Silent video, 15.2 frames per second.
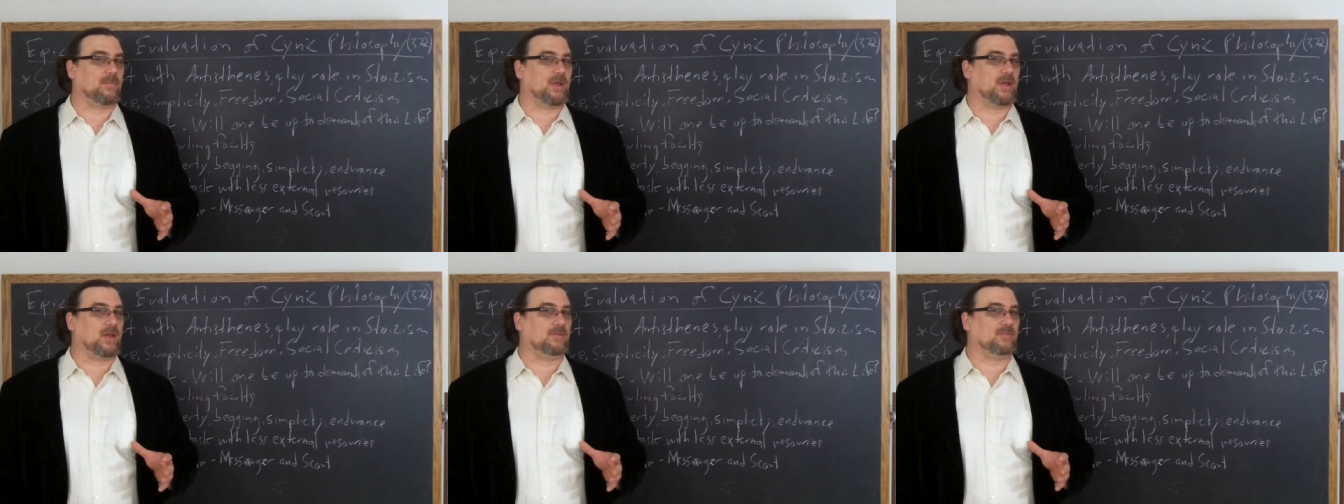
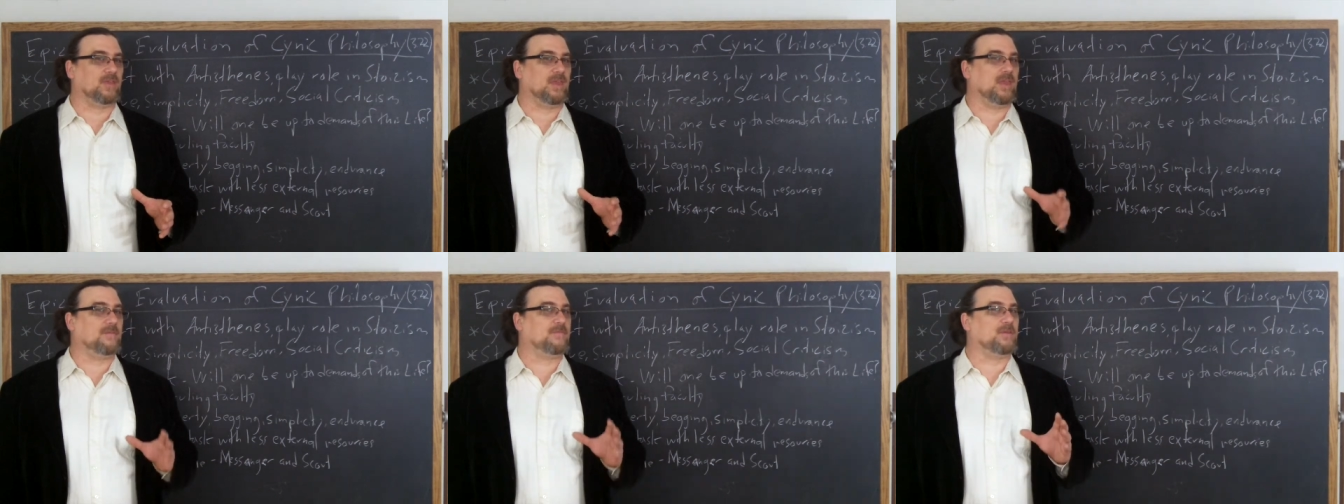
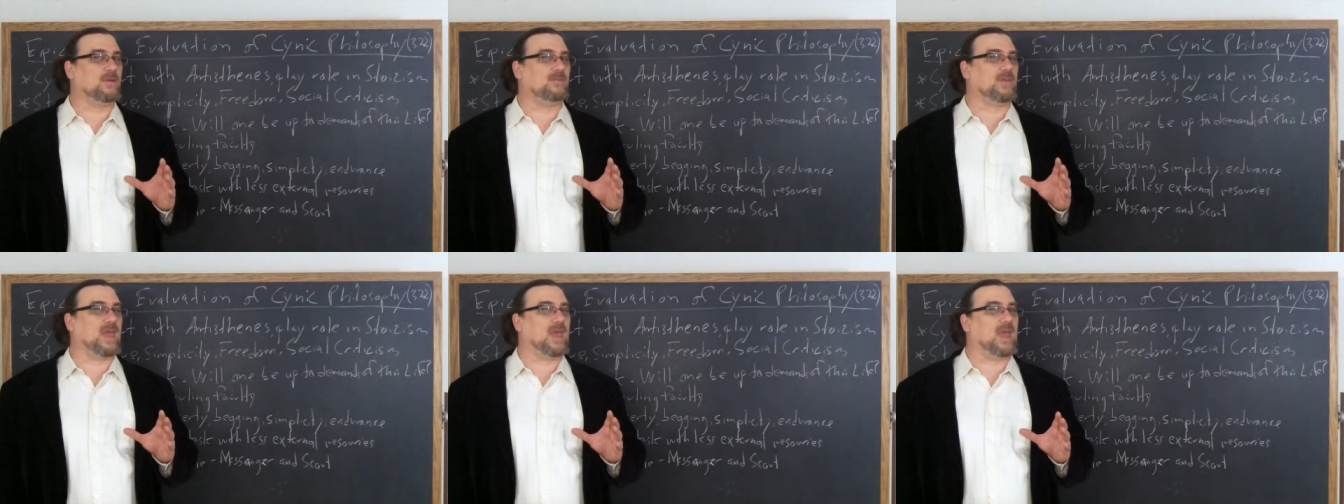because if
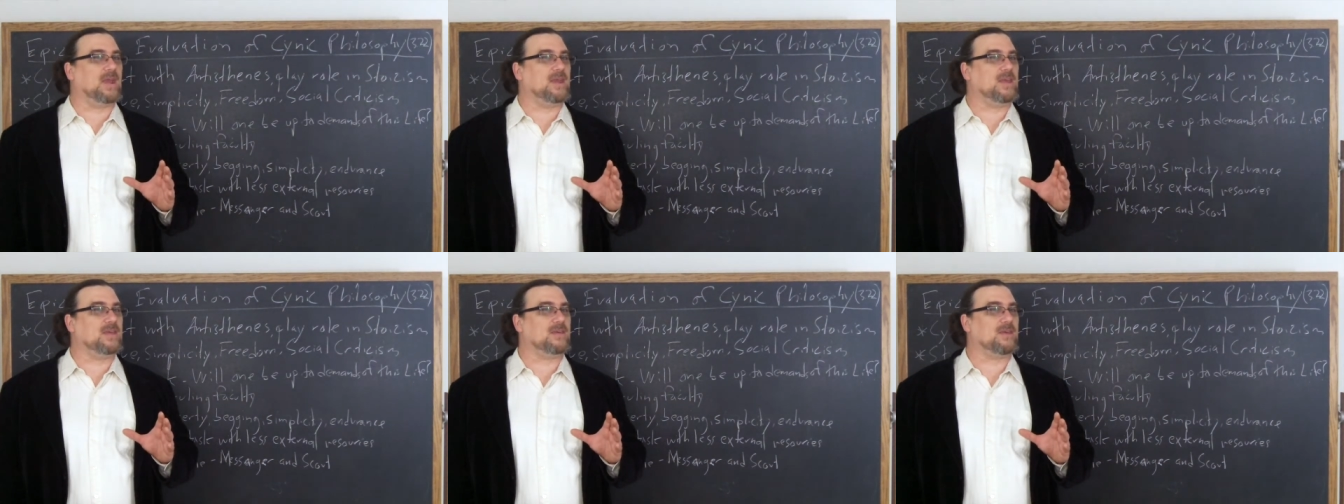there's
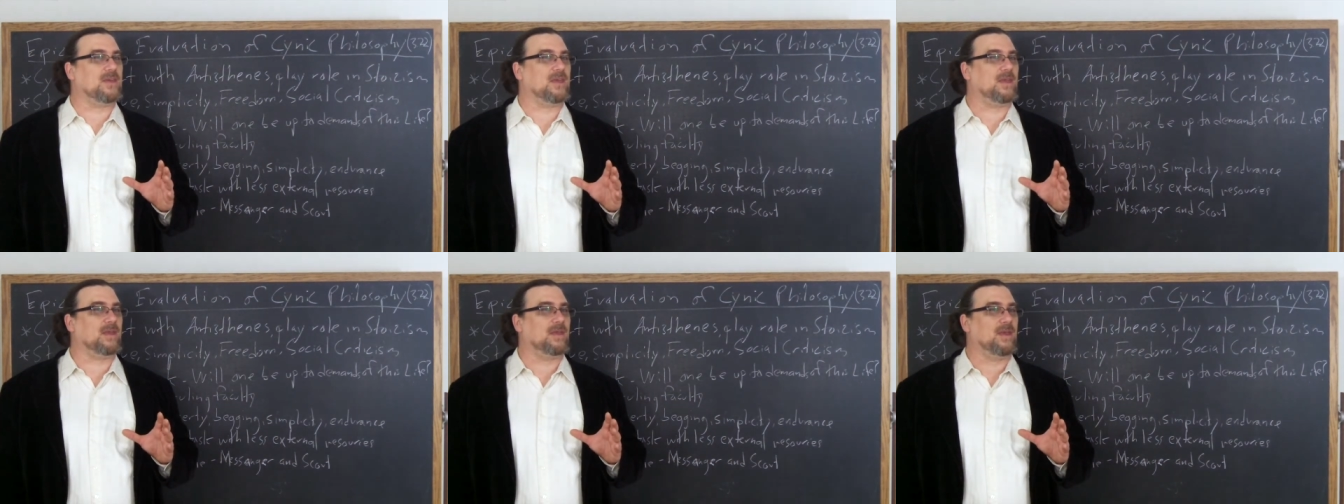
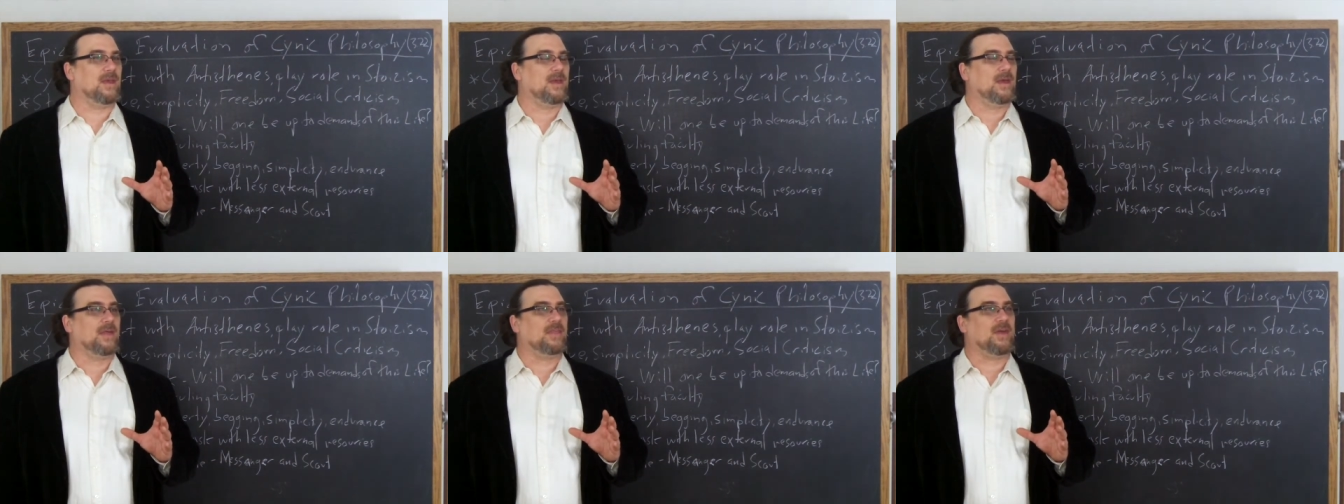anything
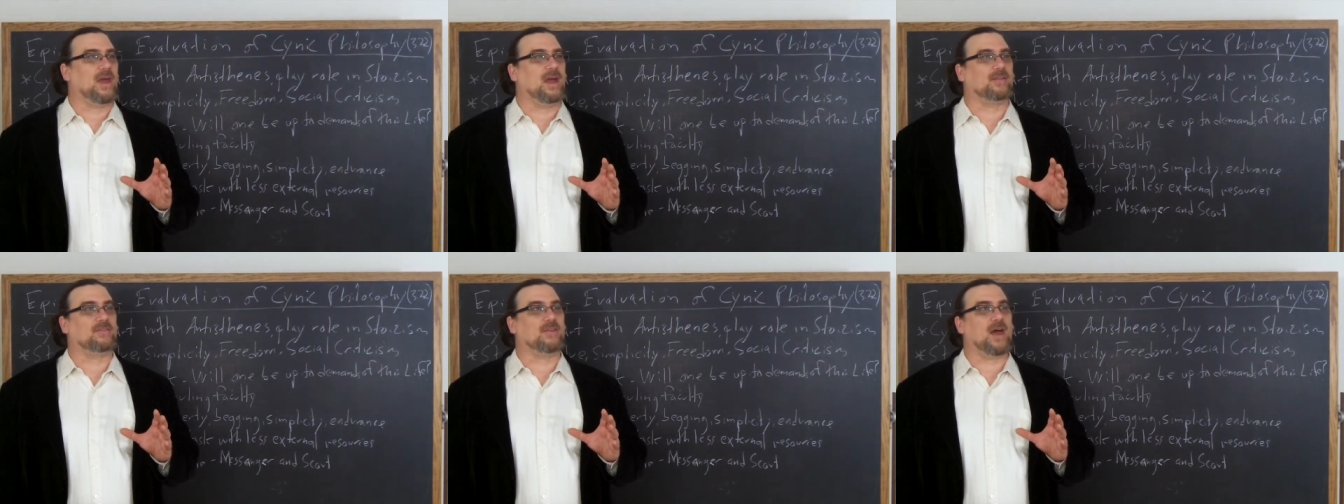
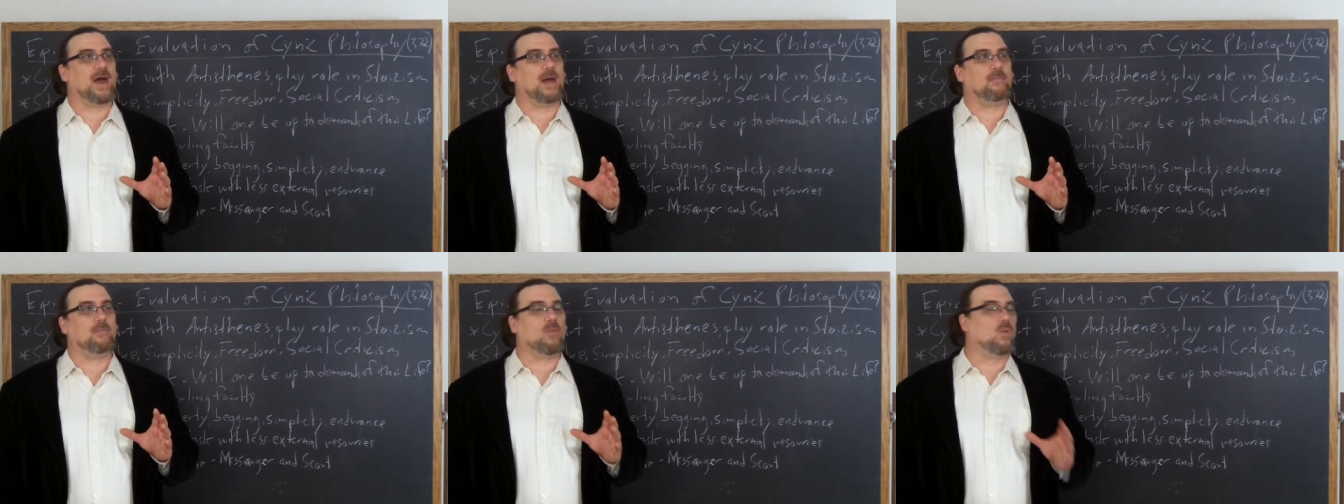that's
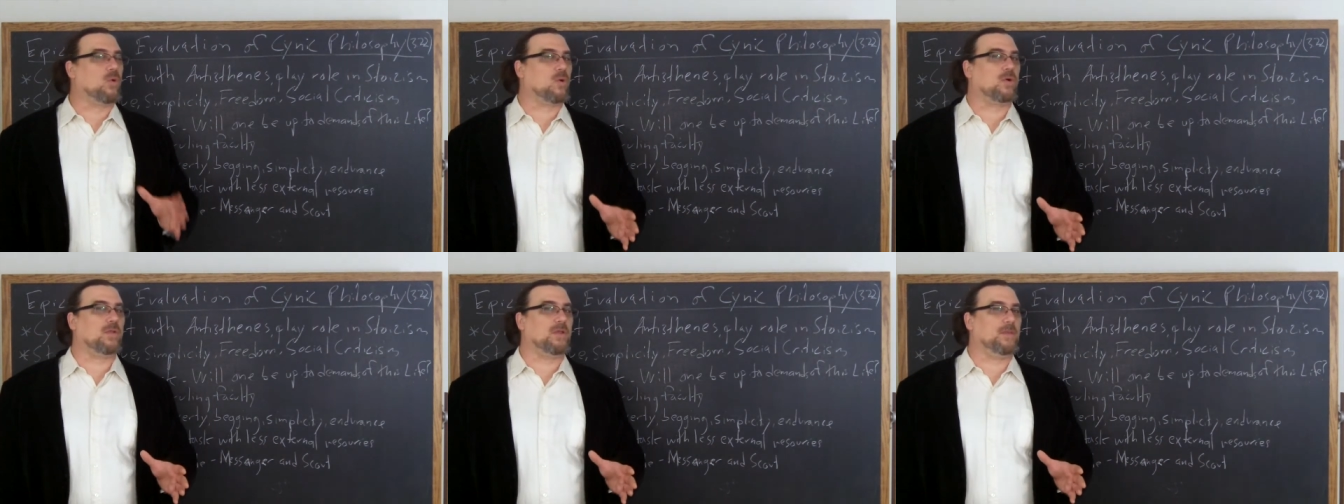not
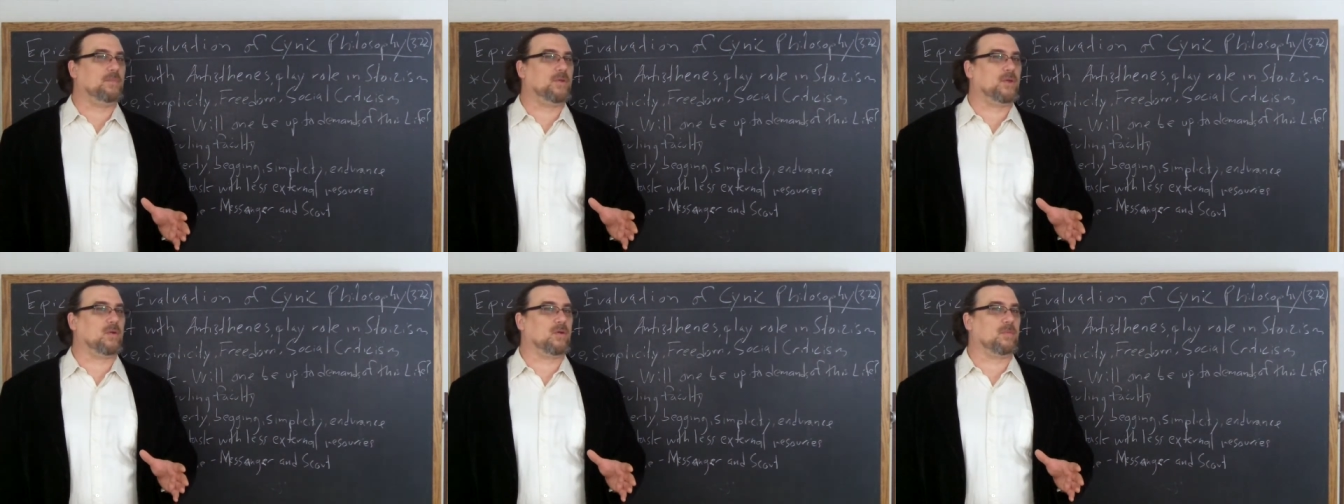morally
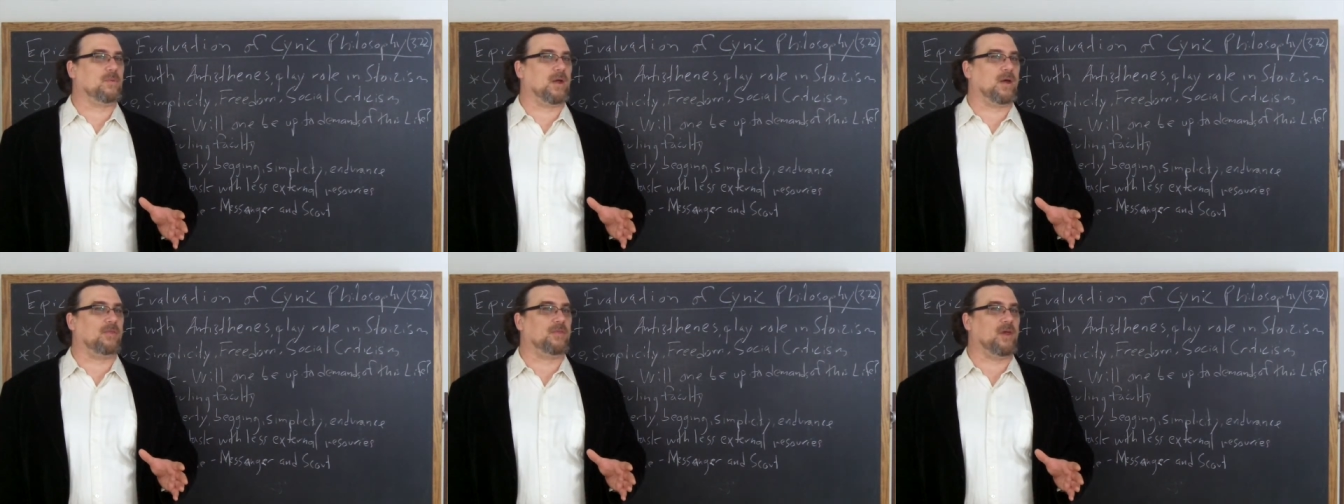pure
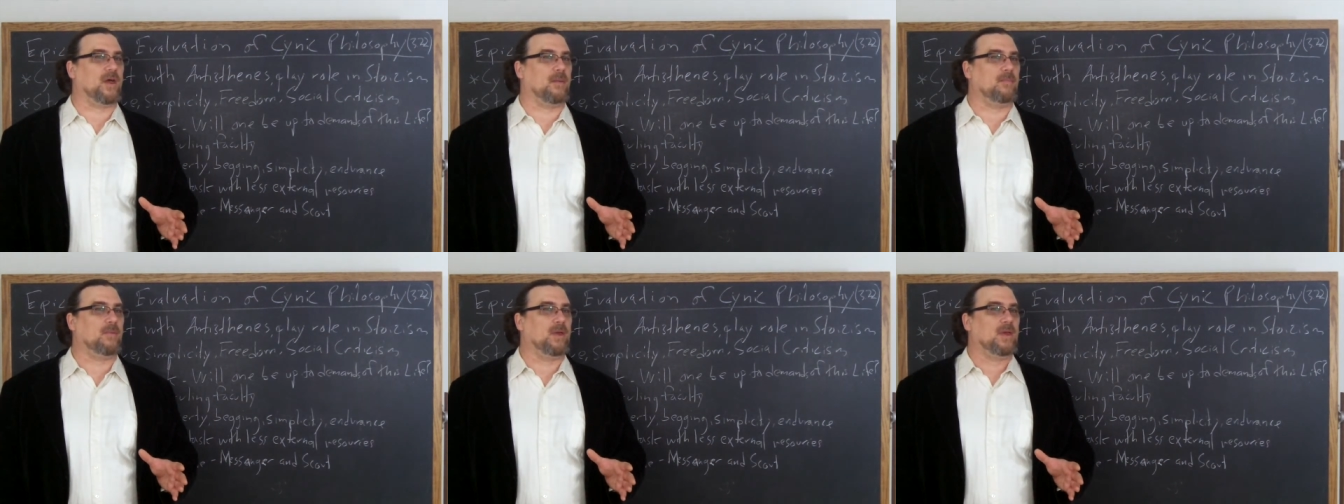about
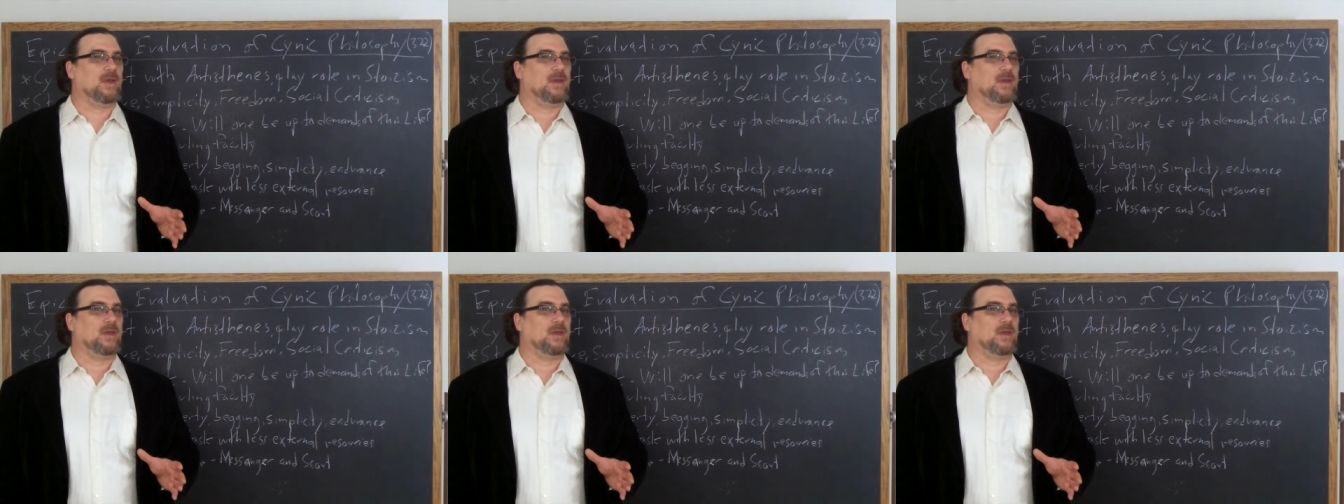them,